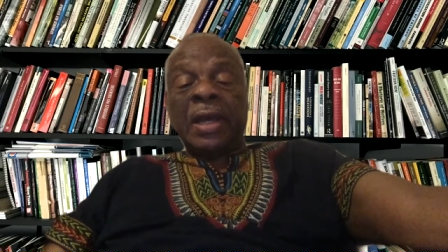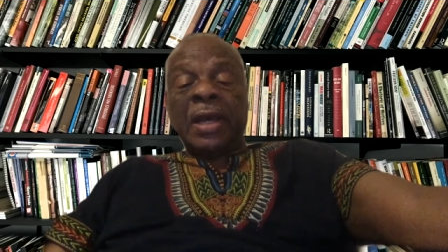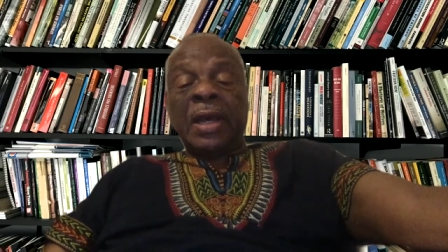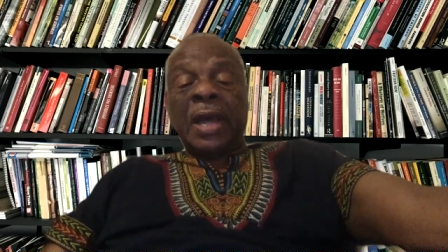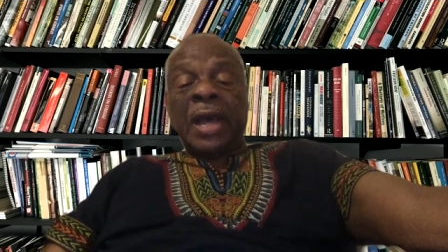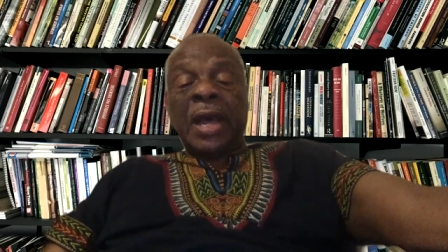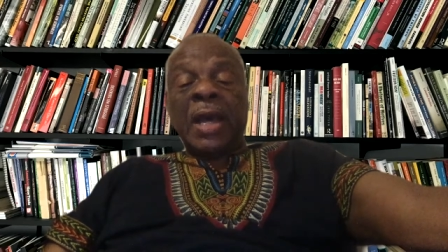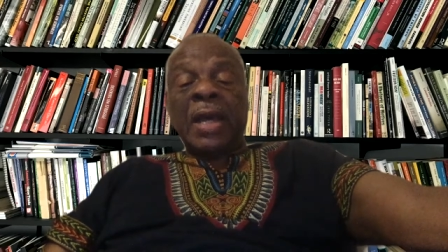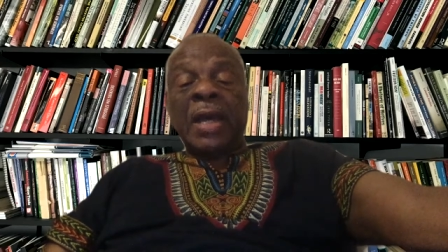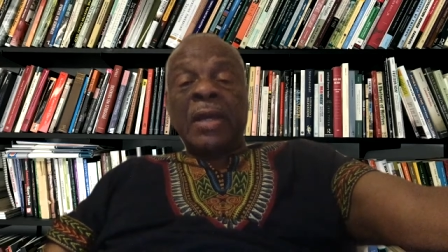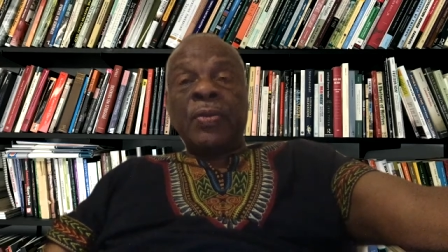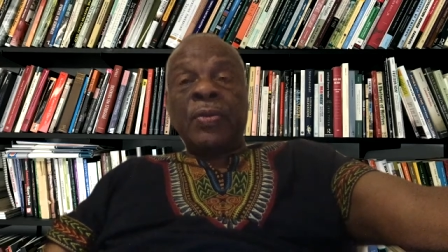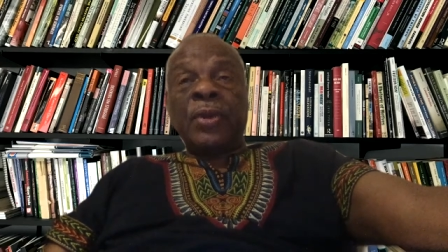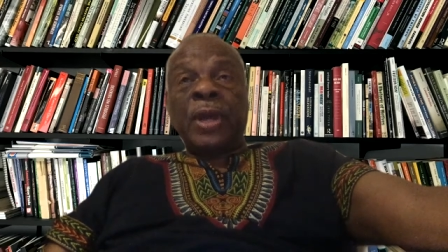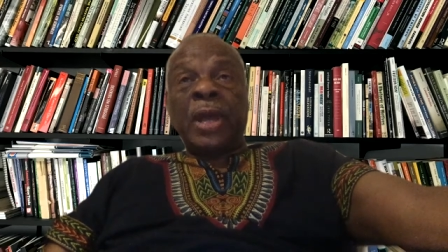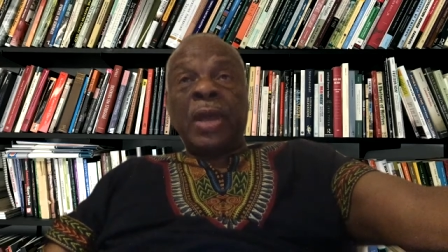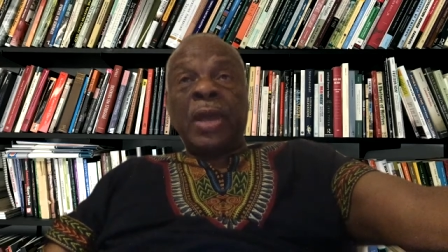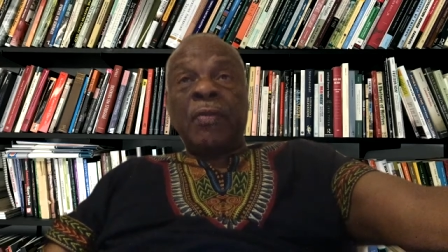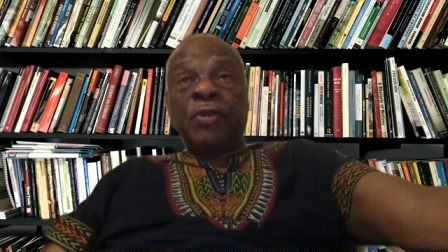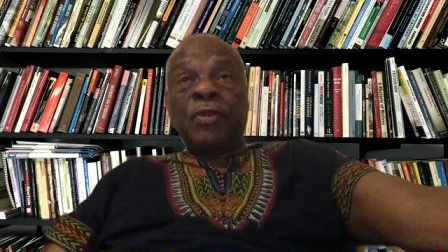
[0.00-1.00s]
We have
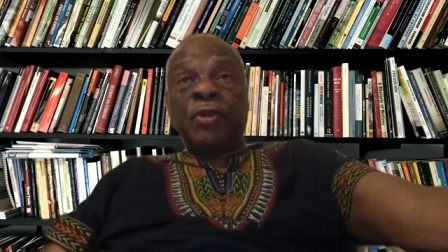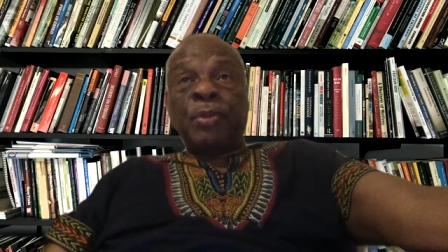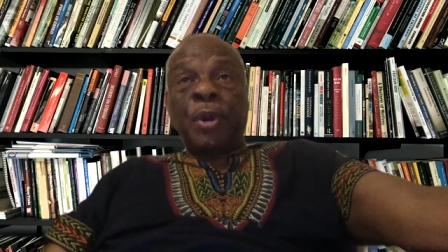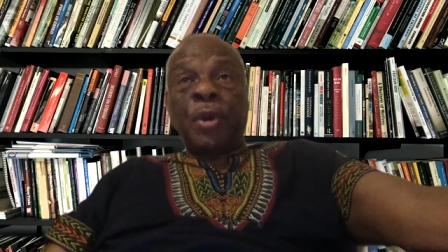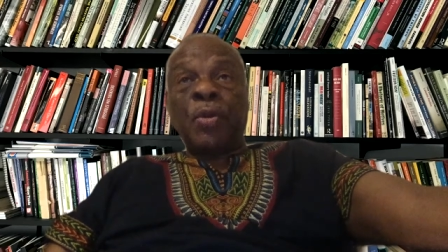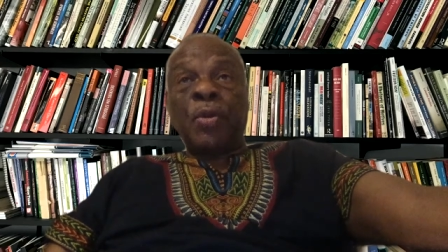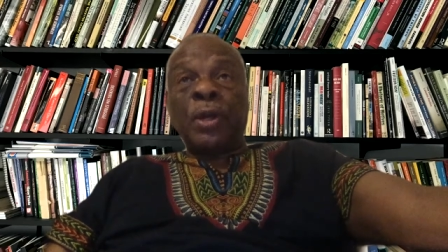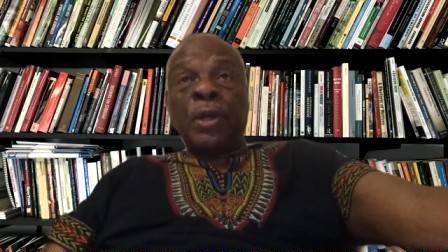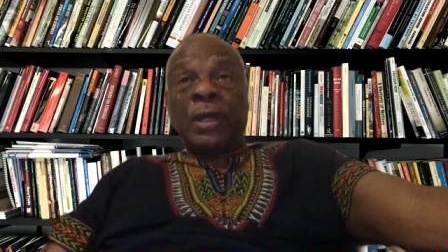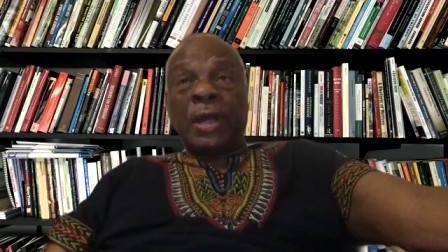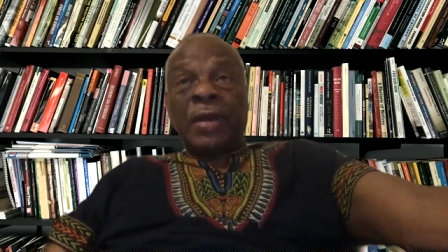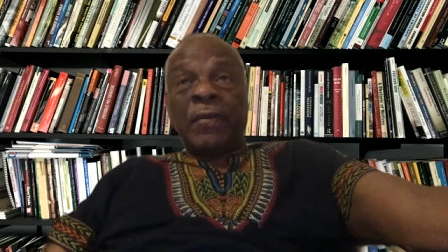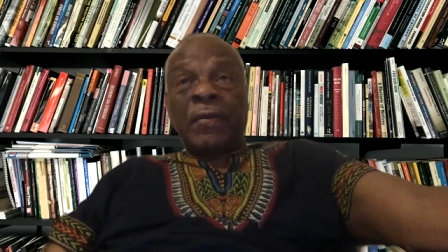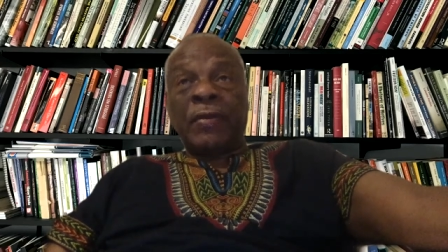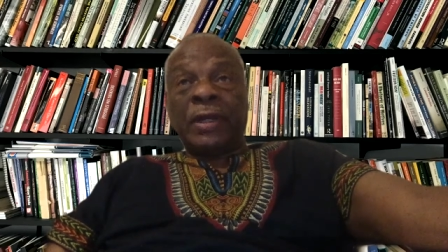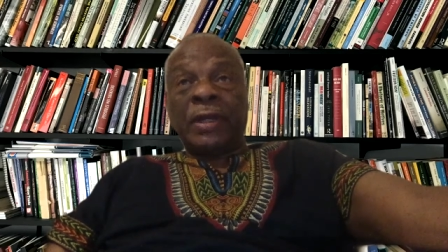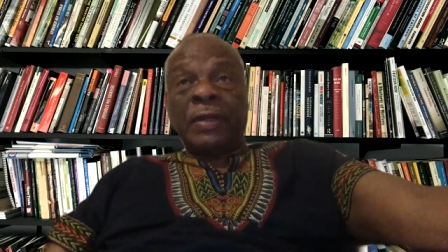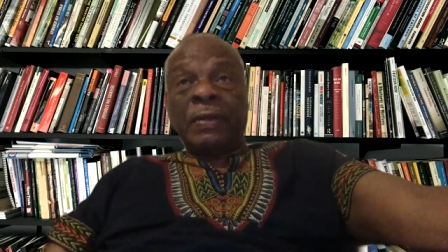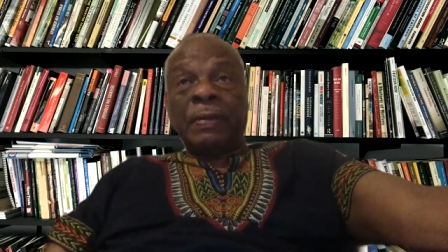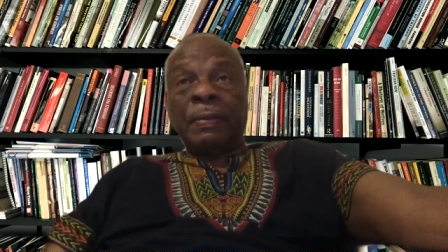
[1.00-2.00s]
spoken of
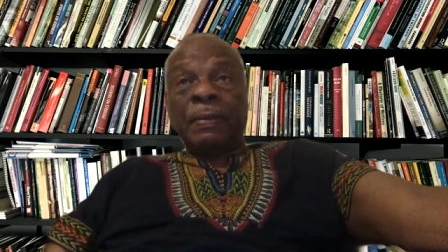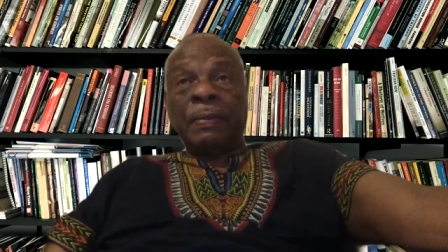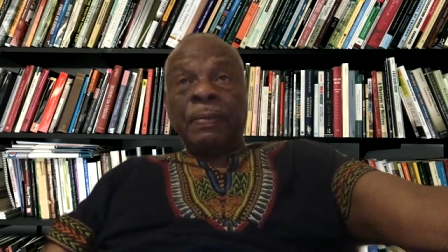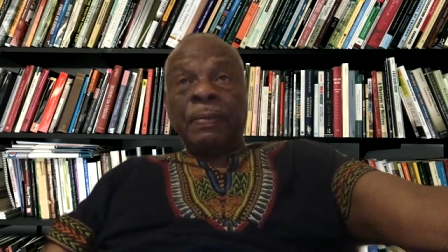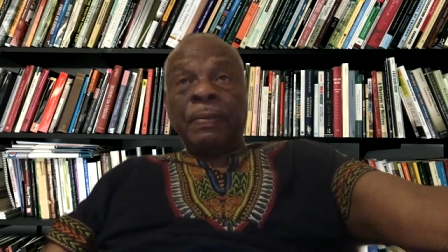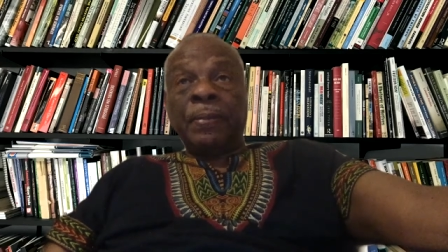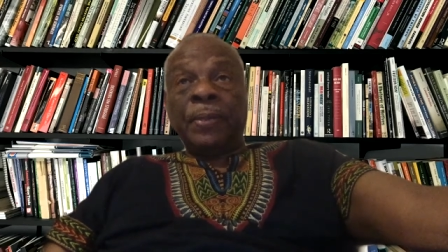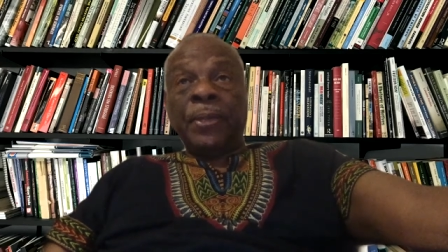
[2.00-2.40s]
it.